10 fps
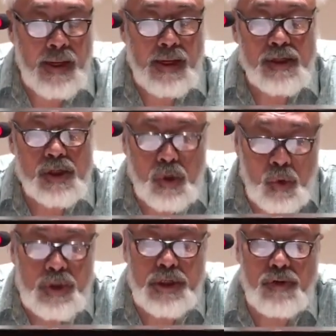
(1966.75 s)
It is
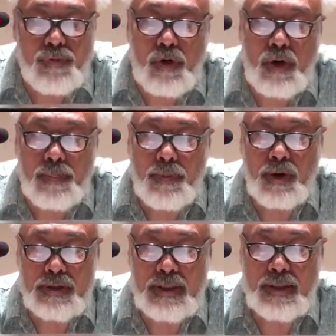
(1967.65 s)
crucial for our
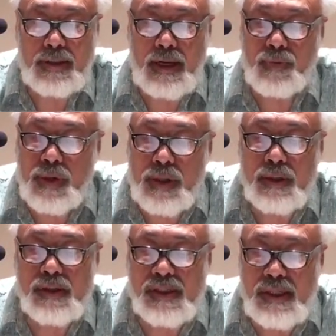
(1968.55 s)
project that we
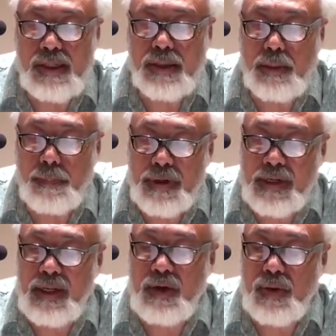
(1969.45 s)
consider the
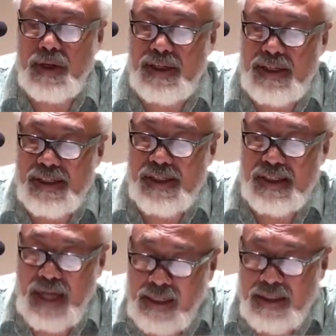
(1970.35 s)
particular
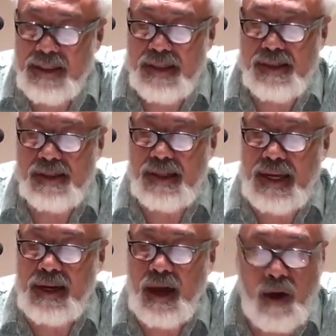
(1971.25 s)
disjunctions
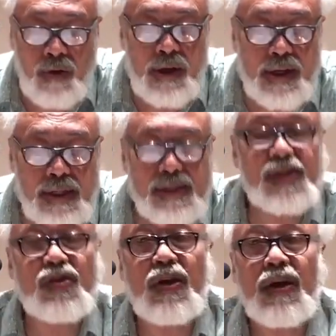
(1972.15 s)
that our
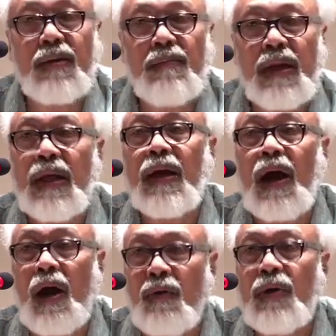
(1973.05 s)
history,
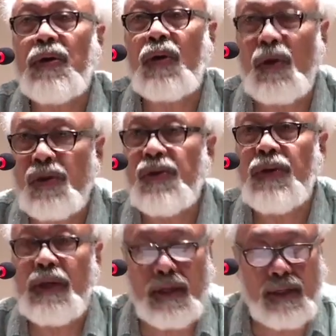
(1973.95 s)
meaning our
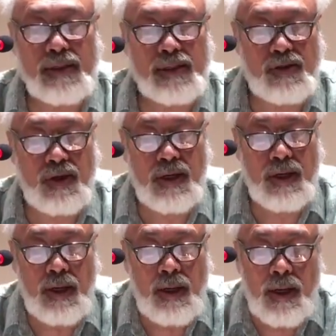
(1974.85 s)
colonial history,
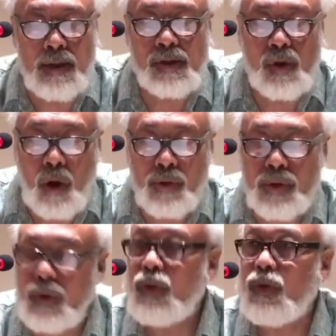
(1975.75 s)
has
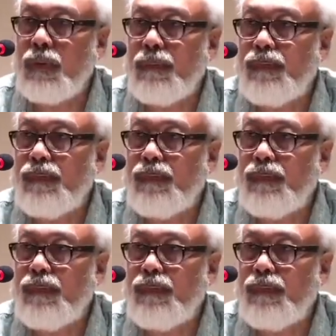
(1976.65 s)
gone through.